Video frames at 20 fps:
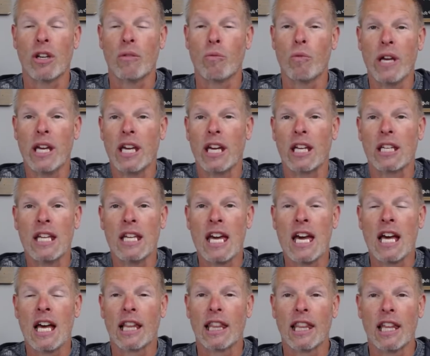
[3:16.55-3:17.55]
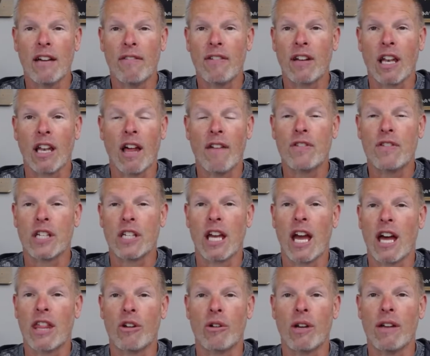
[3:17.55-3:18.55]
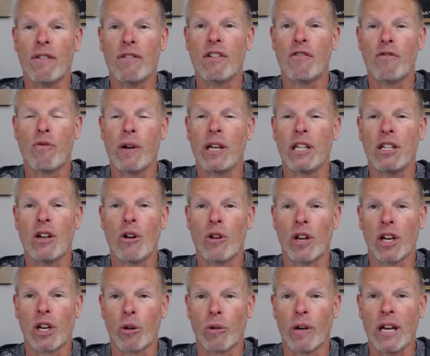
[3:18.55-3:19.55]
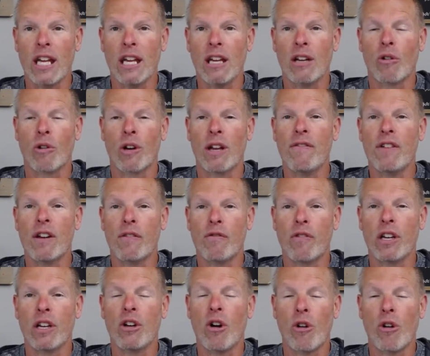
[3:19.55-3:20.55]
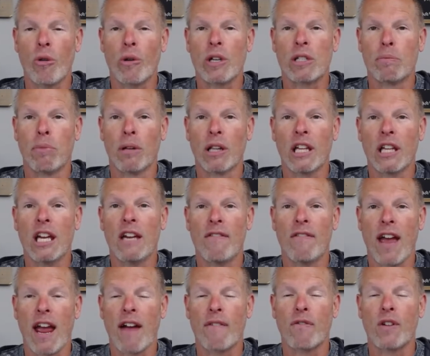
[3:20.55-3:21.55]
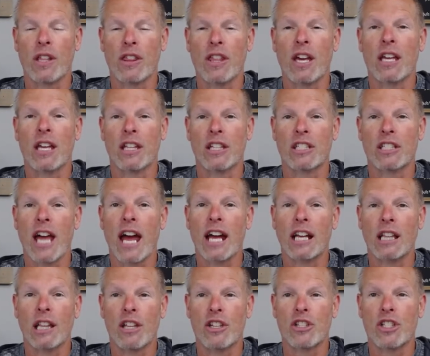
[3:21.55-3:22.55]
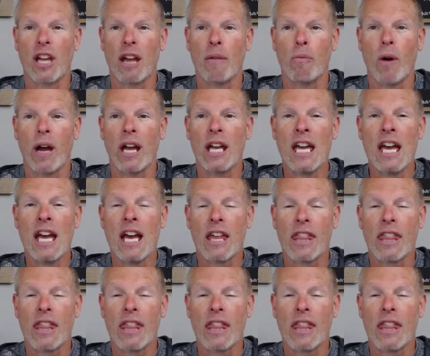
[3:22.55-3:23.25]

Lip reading: And we can live and love together, even if we don't agree, or even if we don't always believe everything exactly the same way.